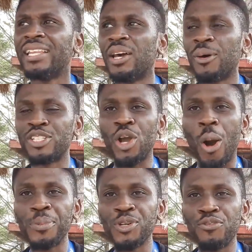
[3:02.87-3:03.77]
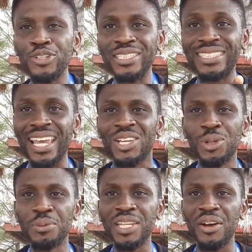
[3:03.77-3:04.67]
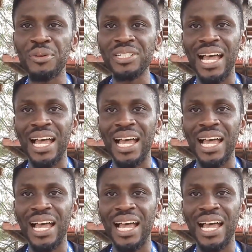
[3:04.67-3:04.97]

there was the option for the 10 kilometer race